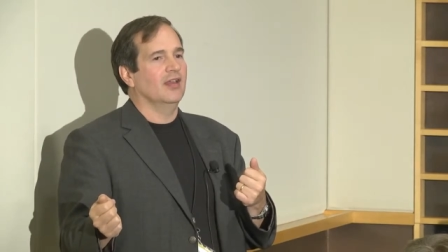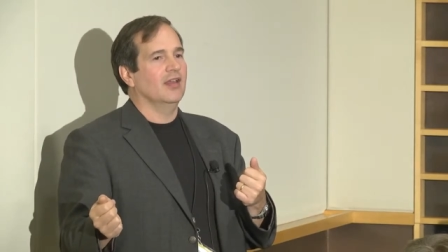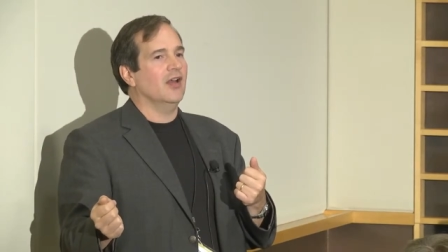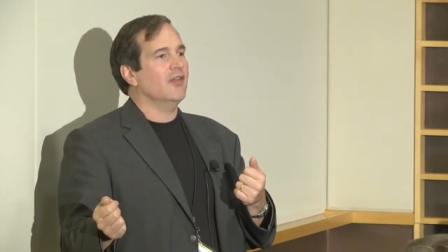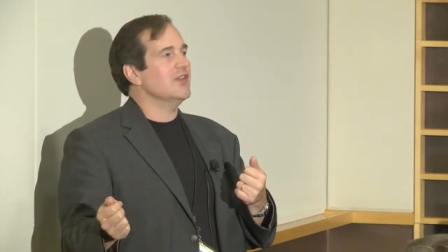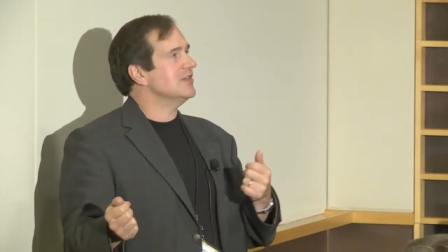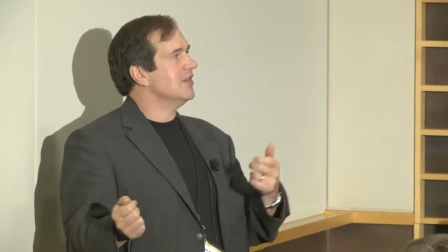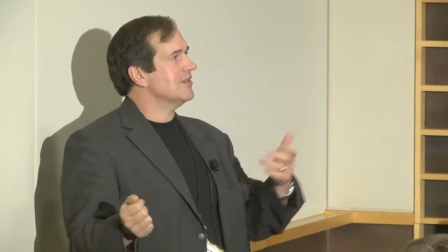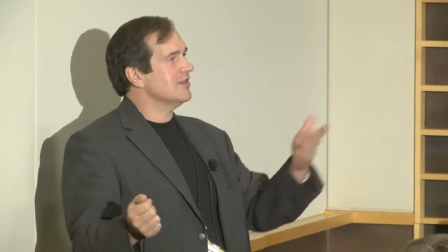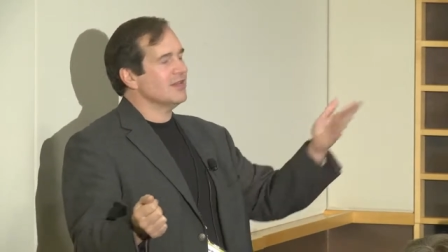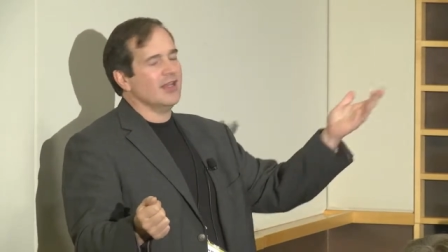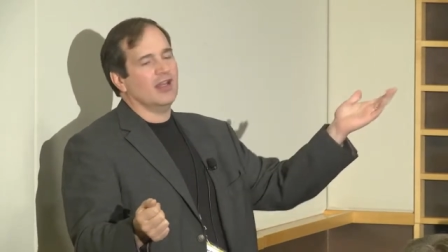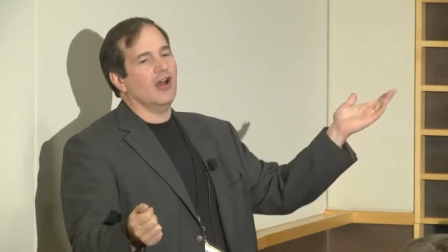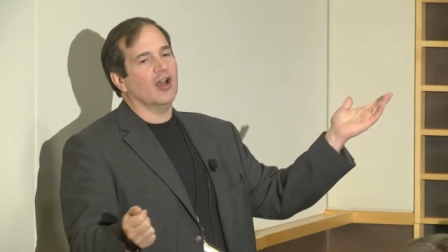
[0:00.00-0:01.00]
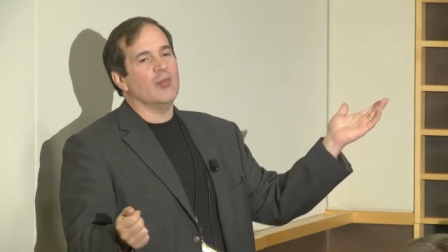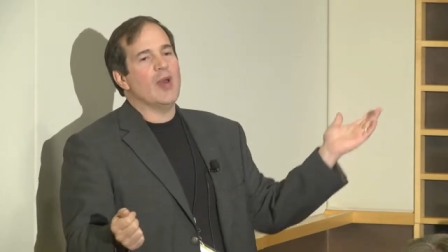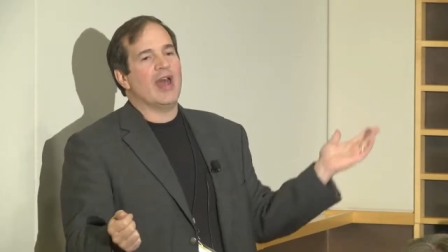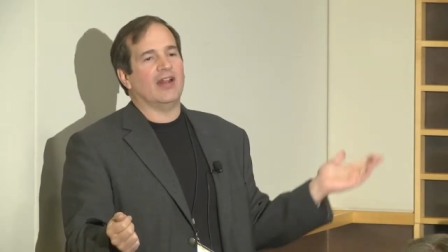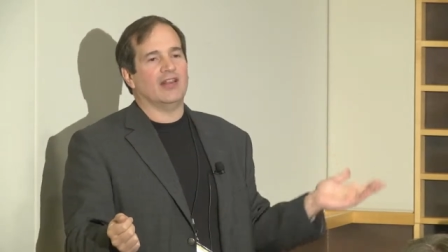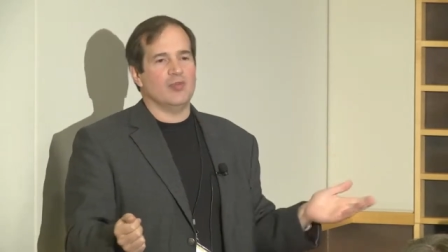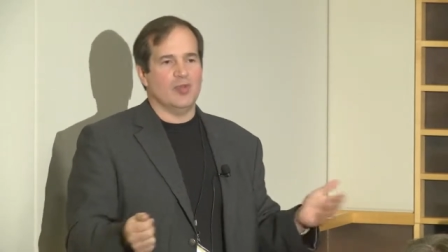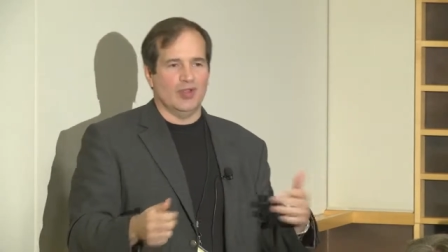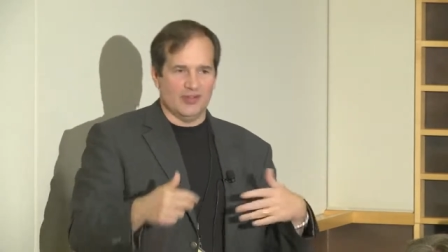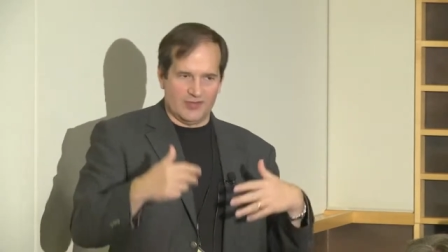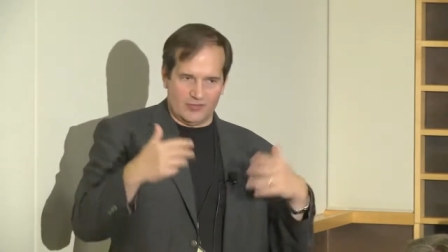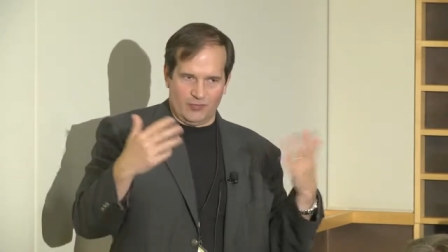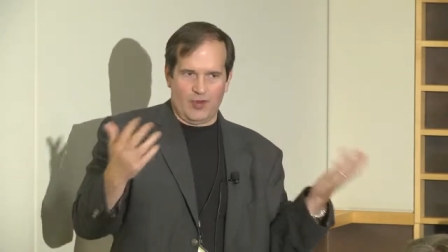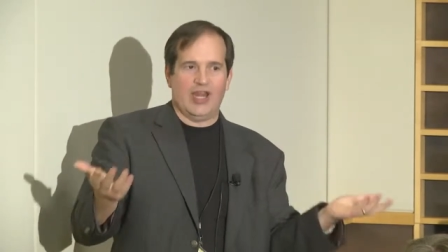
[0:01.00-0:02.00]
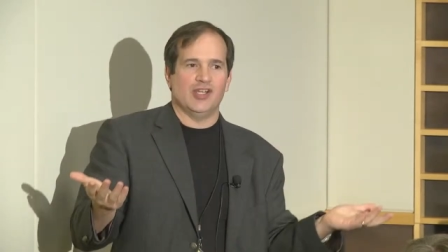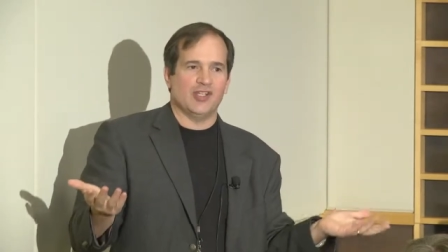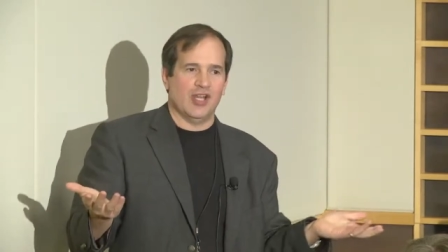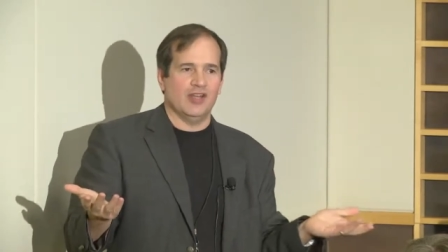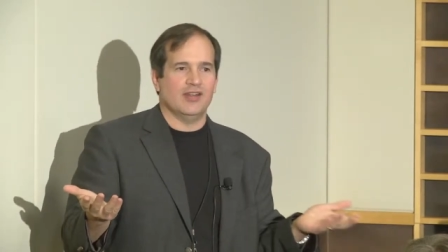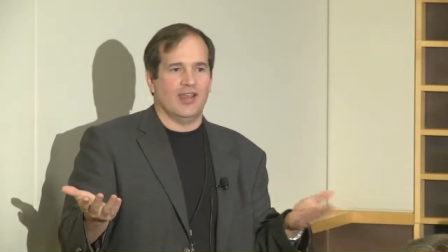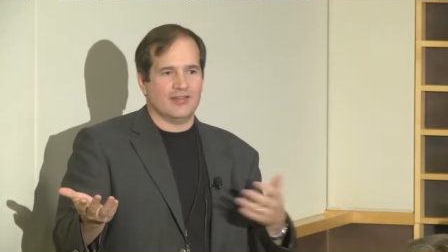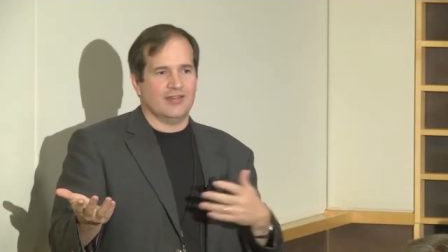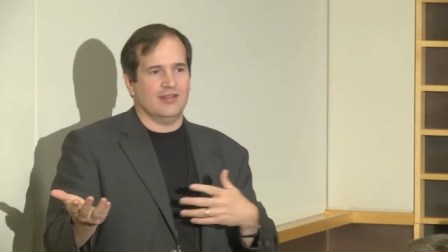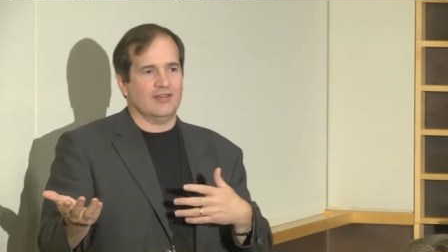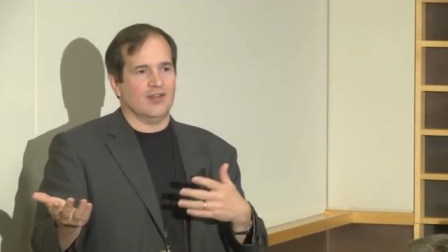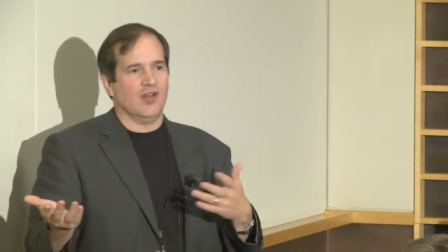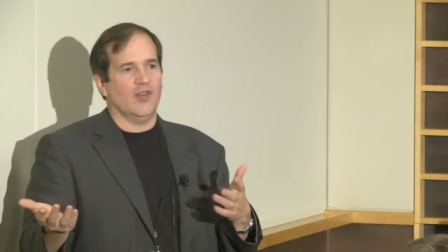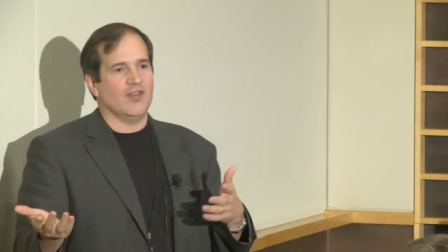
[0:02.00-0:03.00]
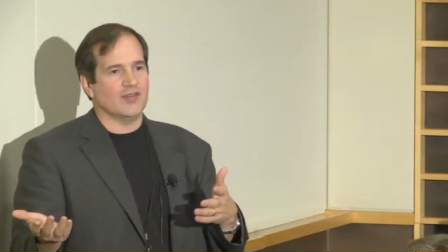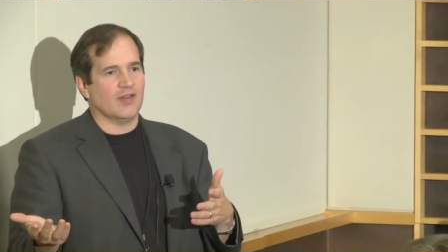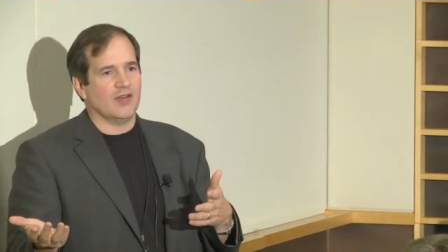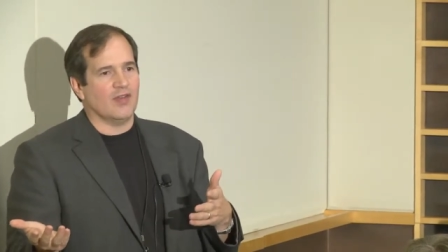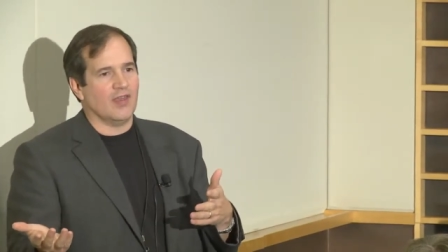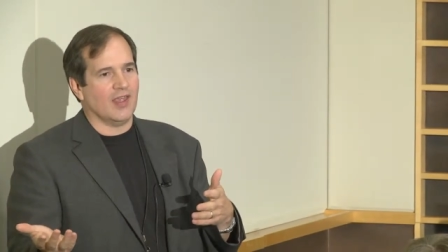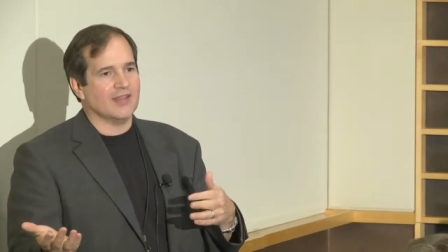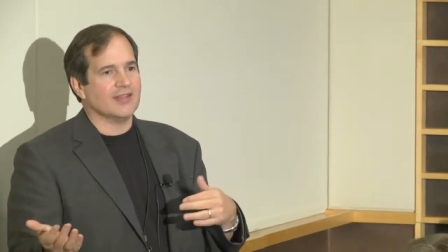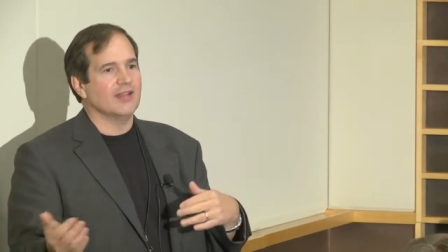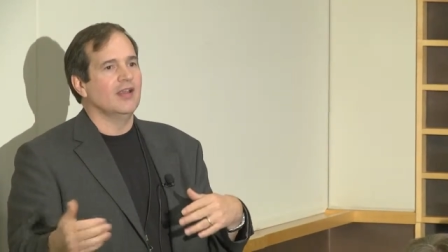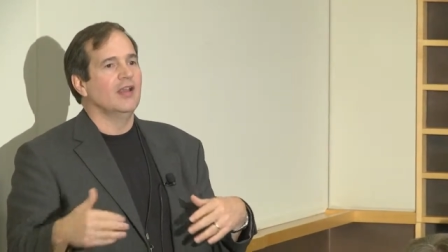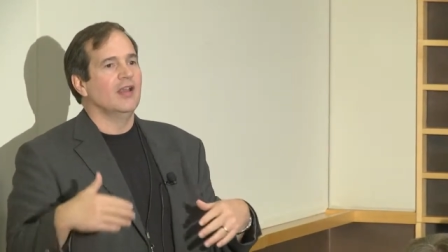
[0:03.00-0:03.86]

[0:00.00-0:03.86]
Now, this doesn't say it automatically builds range indexes and all these other things.